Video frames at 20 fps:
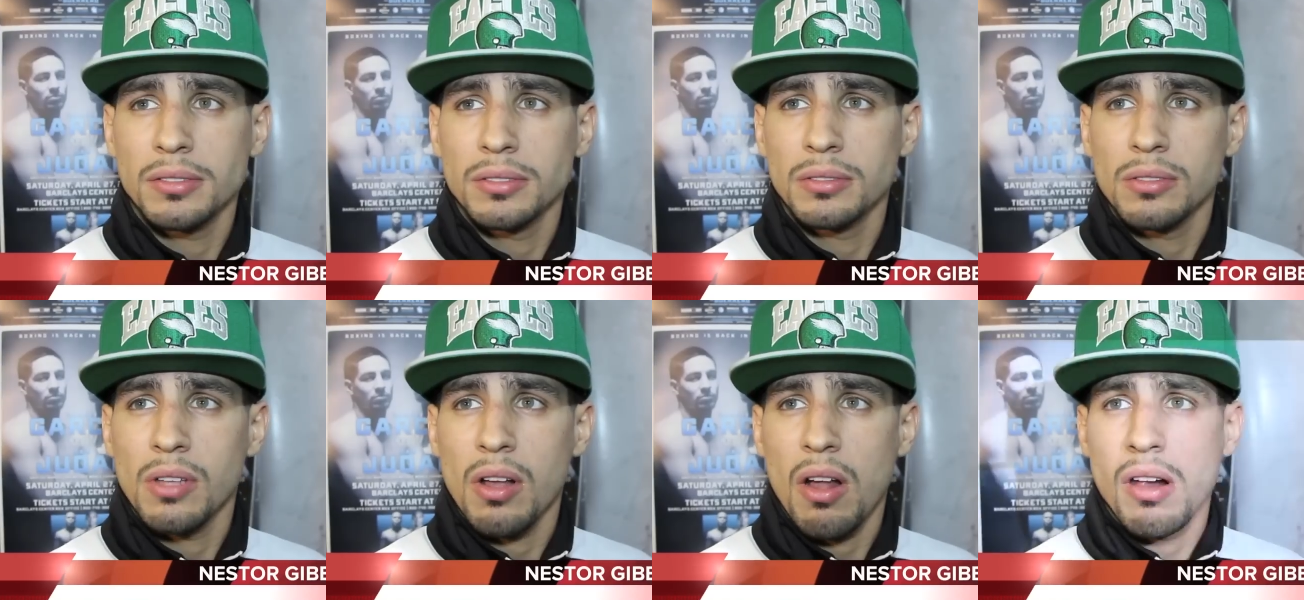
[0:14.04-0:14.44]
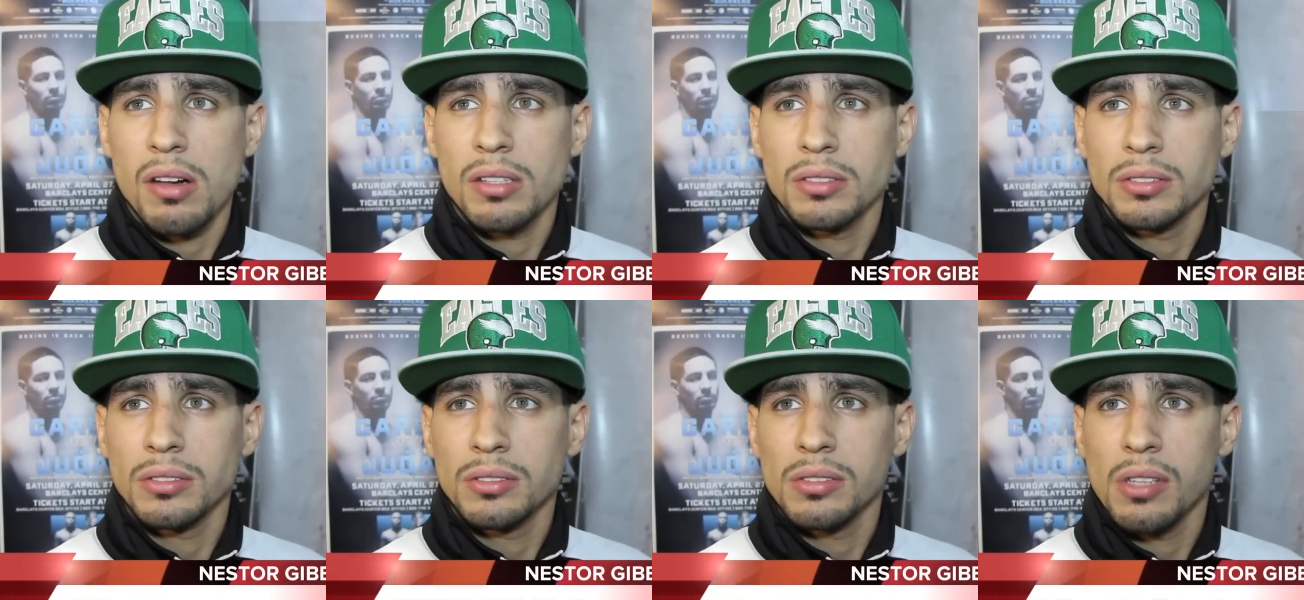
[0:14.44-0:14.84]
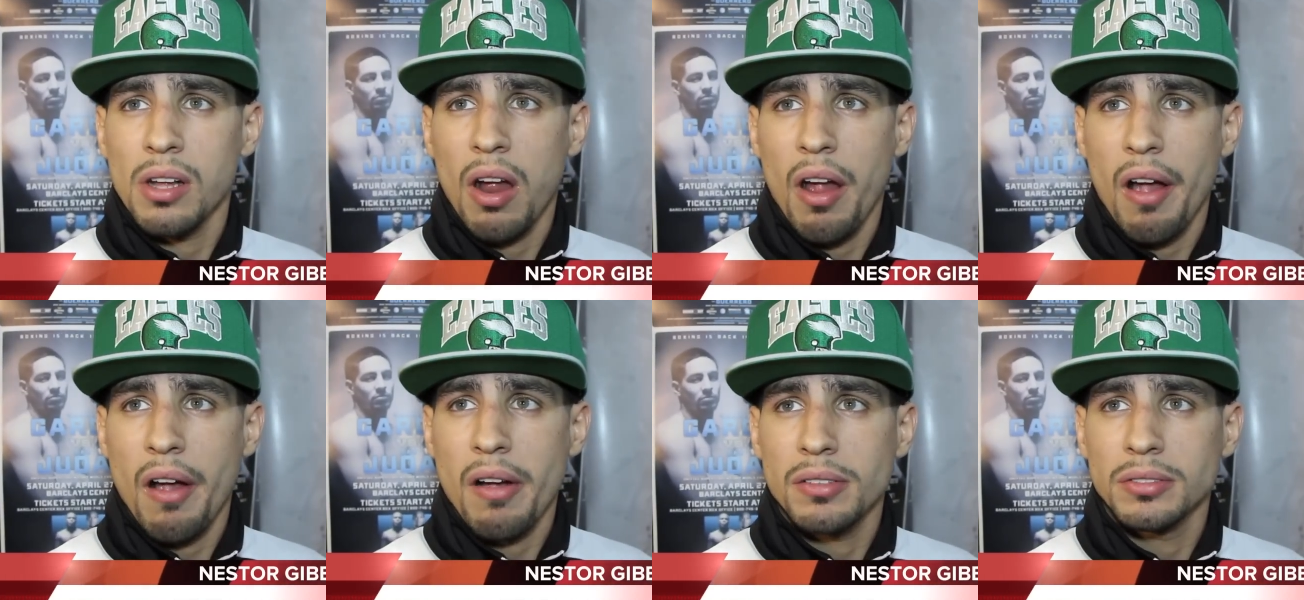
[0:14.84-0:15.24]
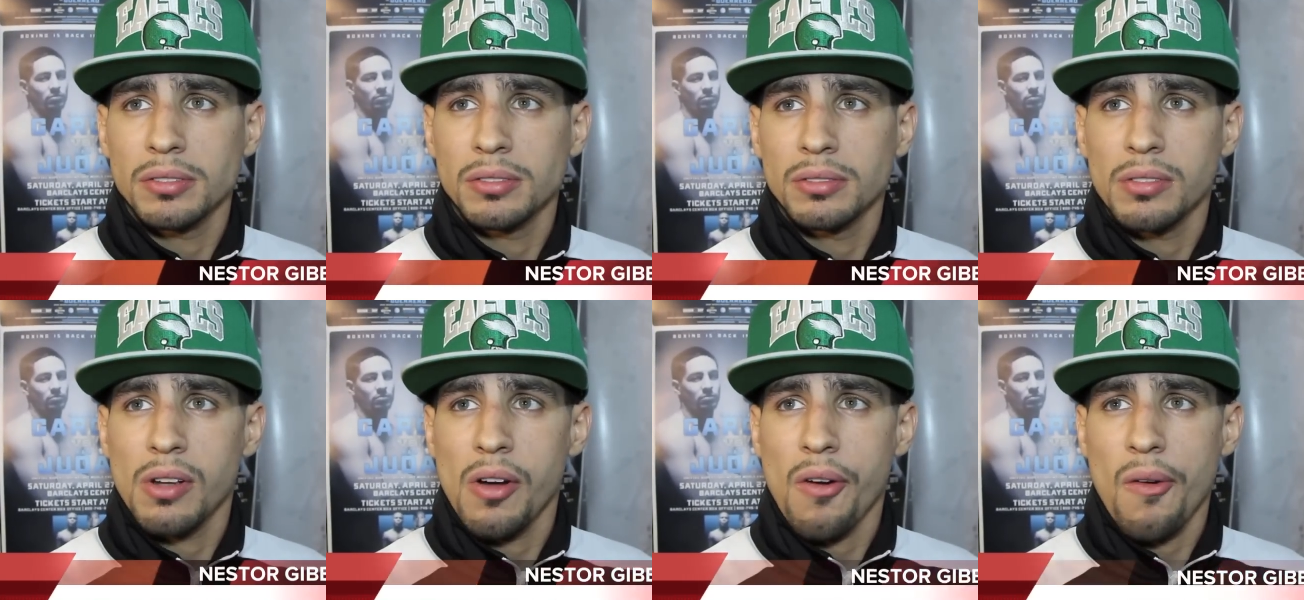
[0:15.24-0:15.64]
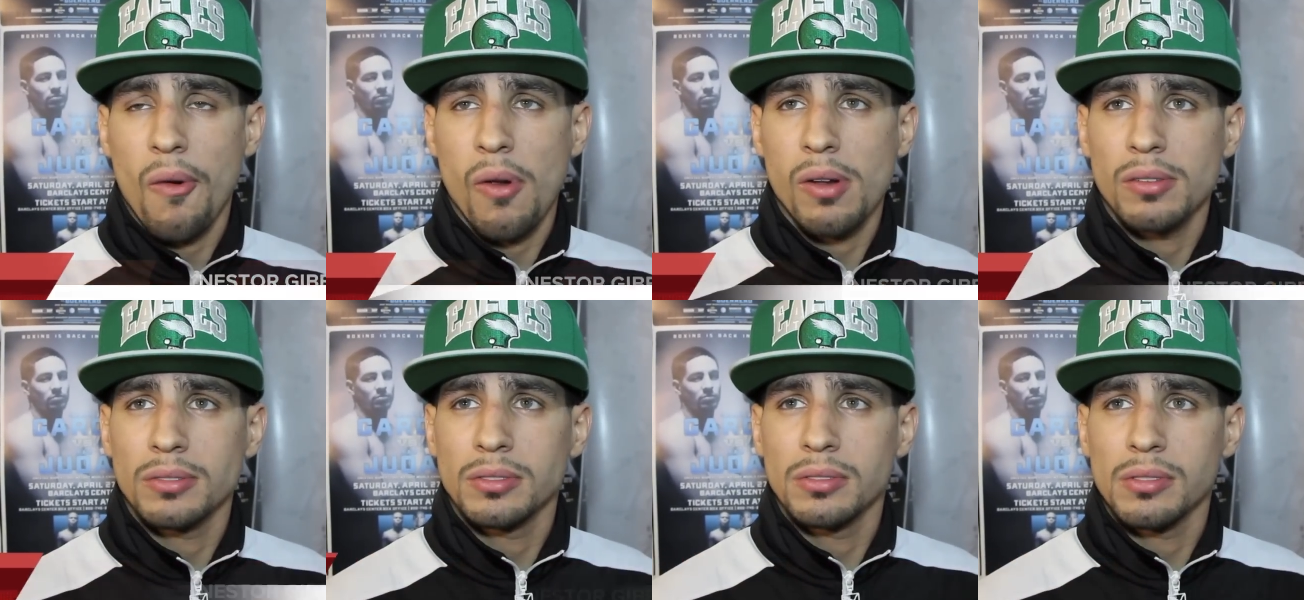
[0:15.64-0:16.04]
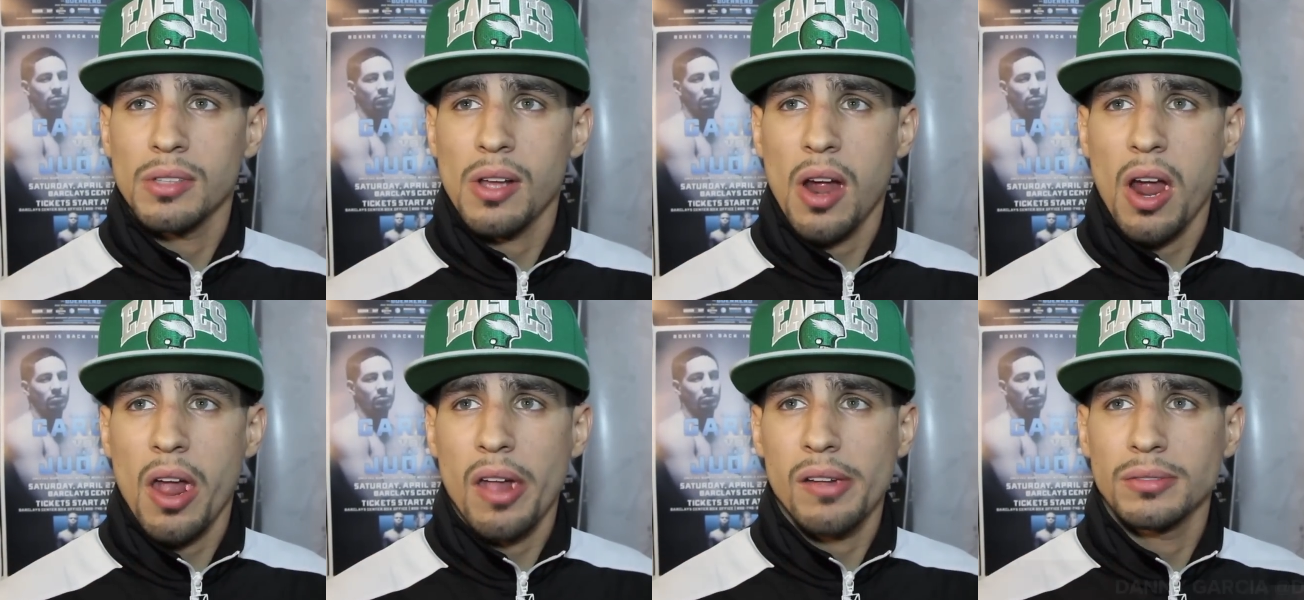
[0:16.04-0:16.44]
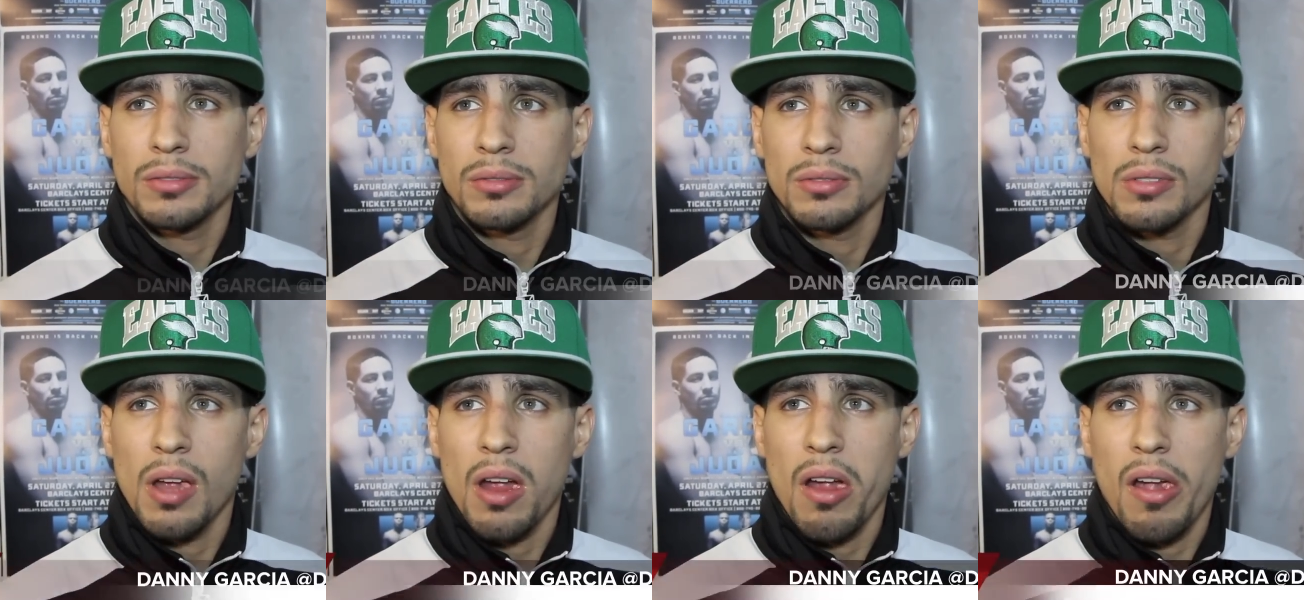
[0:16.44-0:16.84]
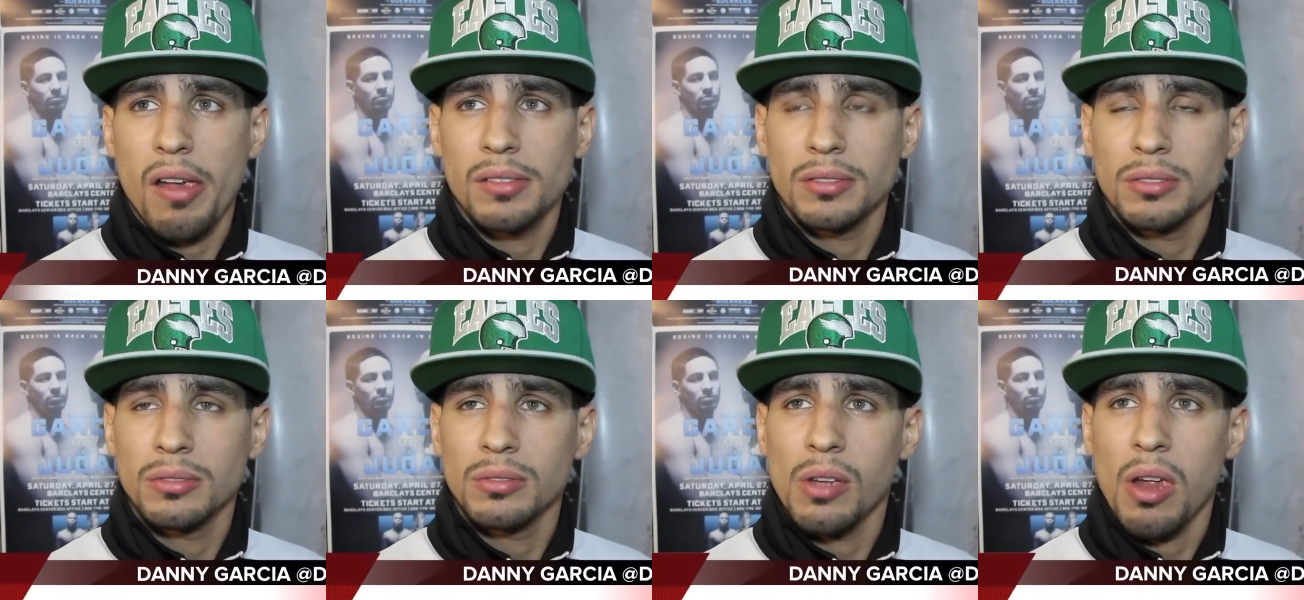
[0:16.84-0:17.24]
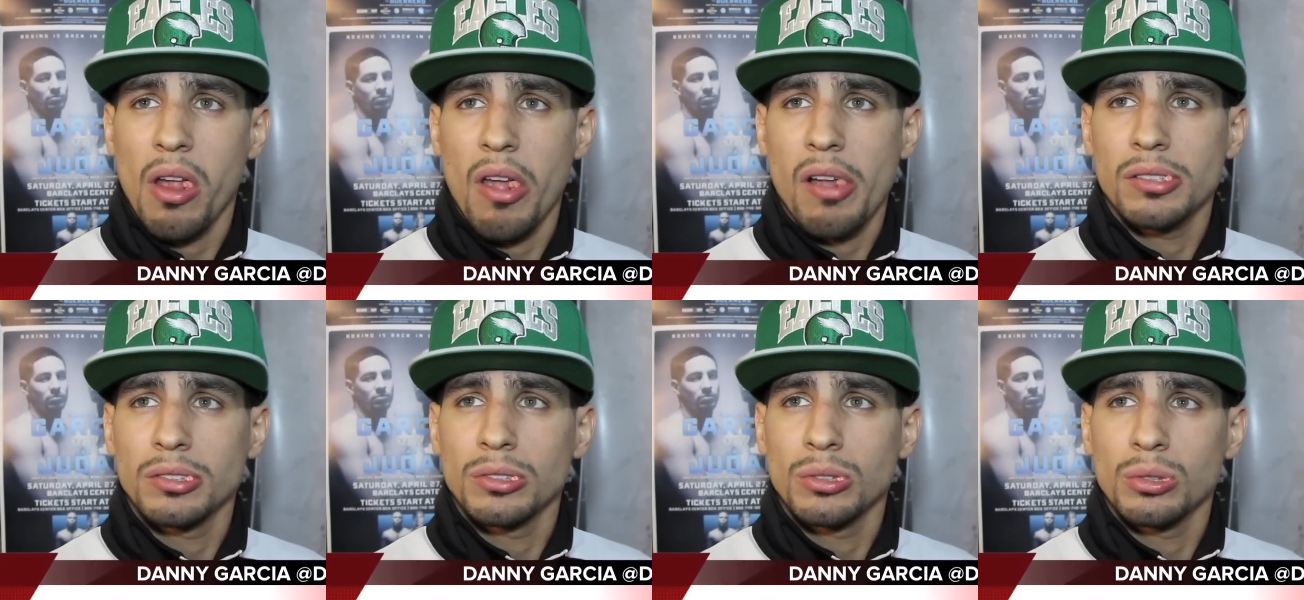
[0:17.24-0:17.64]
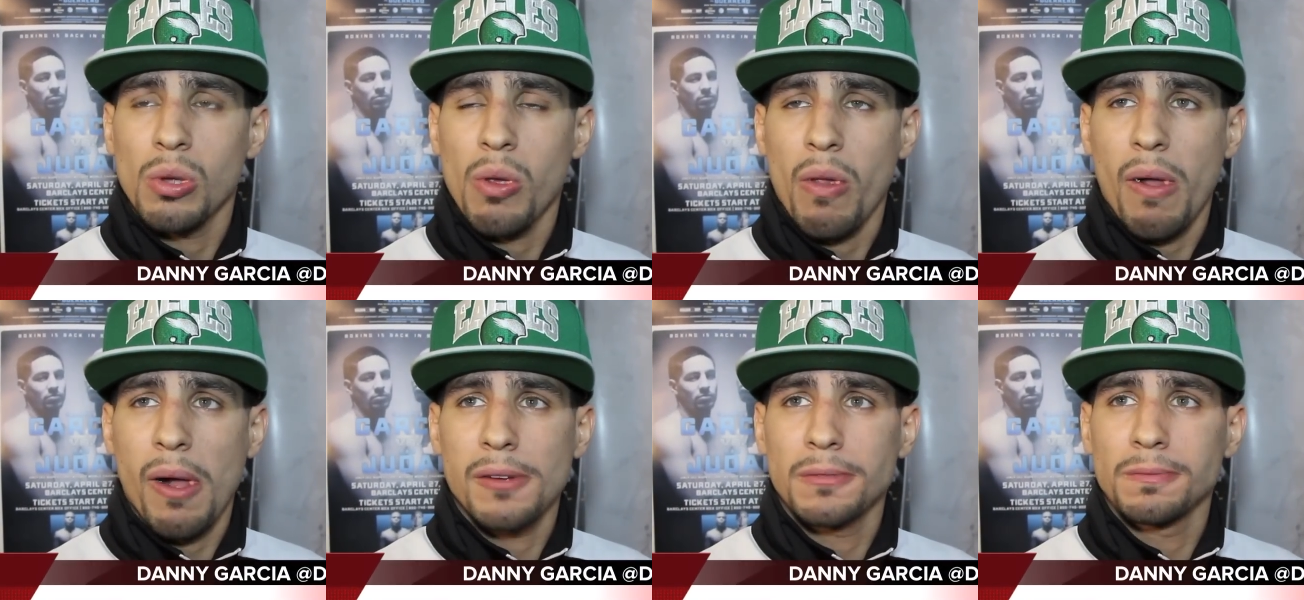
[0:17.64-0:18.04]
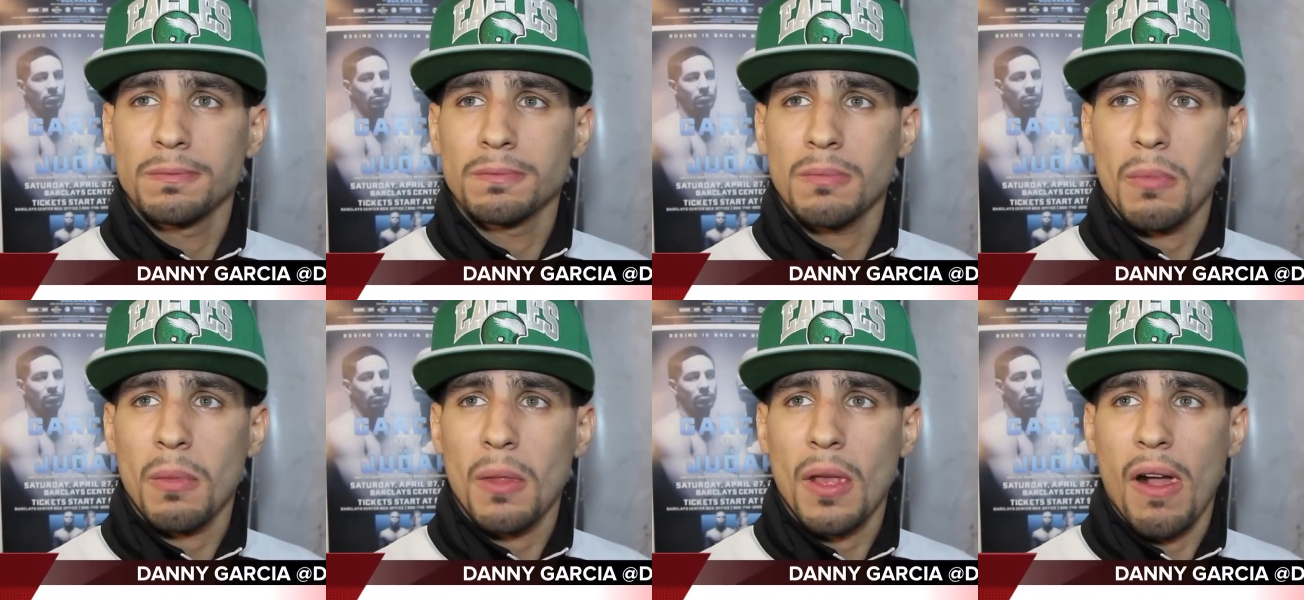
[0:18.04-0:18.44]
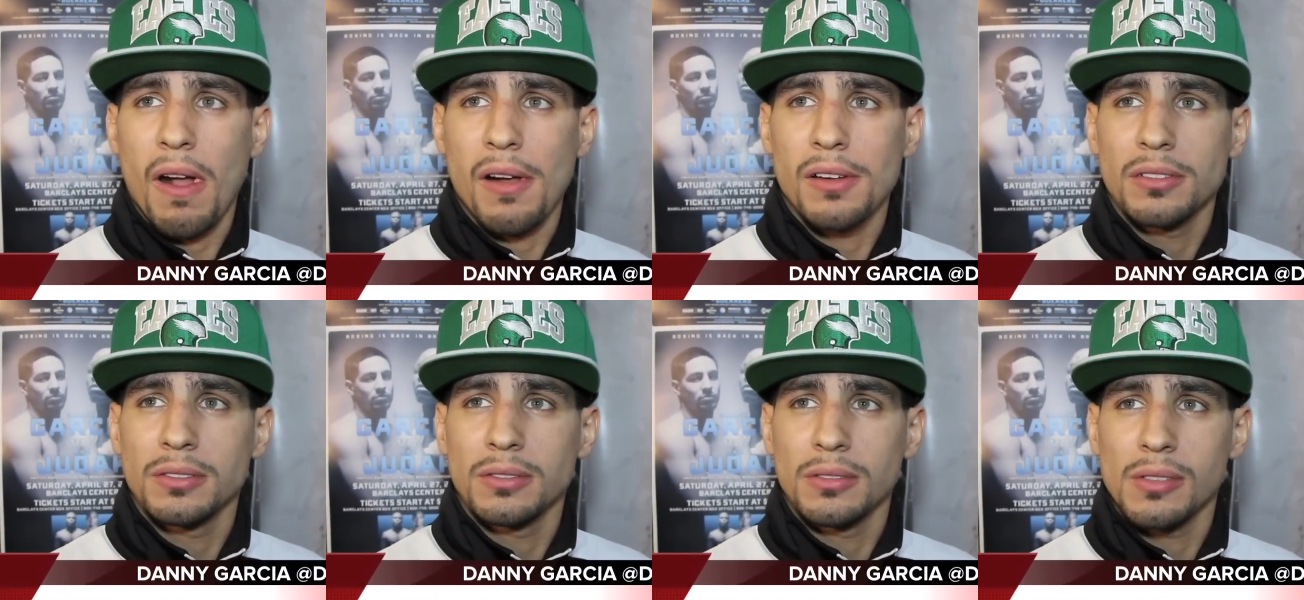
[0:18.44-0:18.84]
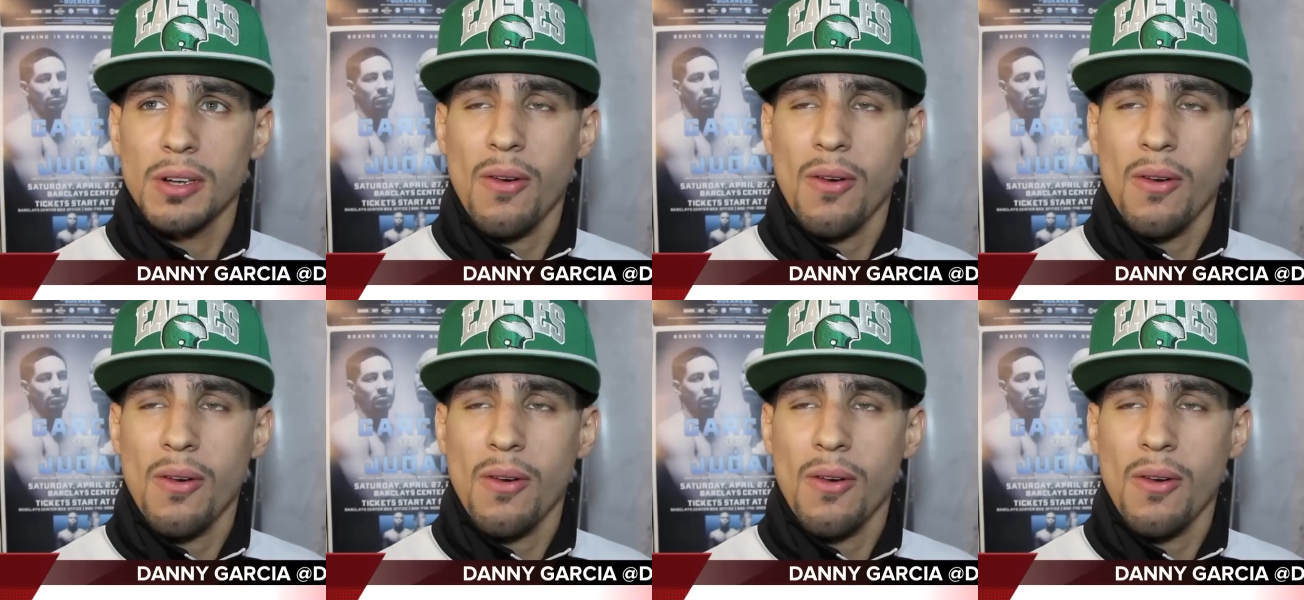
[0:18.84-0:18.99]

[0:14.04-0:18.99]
Speaker 1: Judah ran you out of your autograph signing. I was there. I got the video for the proof.